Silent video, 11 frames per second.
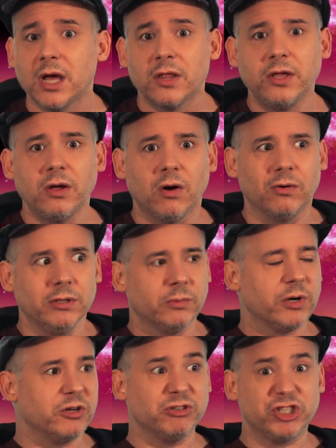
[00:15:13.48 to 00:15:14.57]
The only
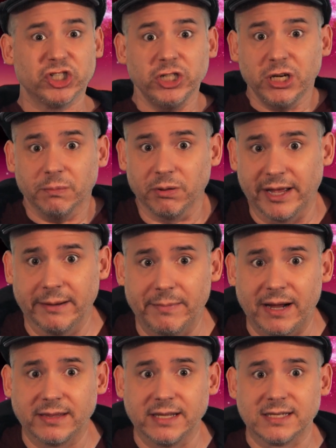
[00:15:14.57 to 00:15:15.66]
one who should complain
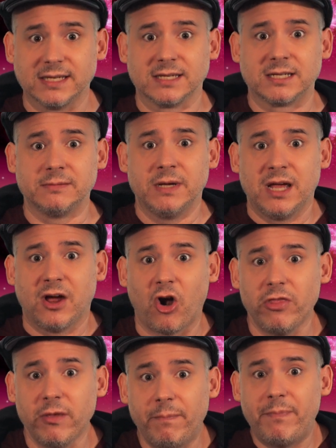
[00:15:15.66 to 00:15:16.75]
about this system are
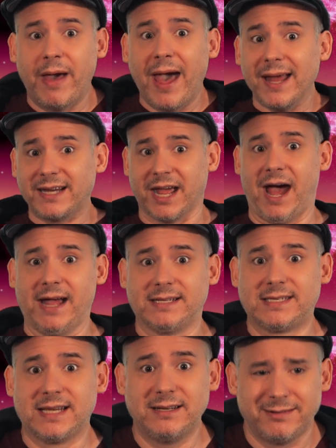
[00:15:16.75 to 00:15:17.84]
the bad
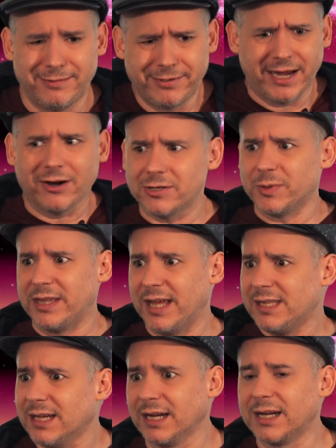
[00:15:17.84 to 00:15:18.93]
guys, and who cares what they
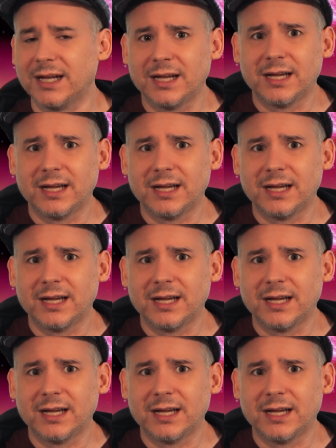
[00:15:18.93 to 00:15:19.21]
think?